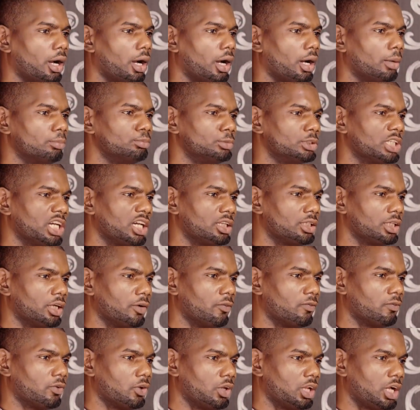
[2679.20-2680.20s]
I'm Dada
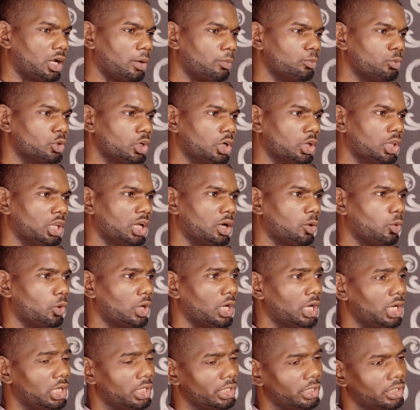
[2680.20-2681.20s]
Flavio
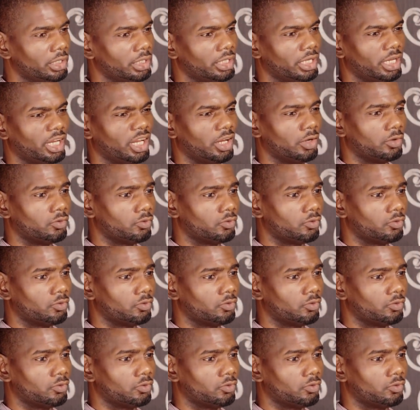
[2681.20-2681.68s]
Lawali, a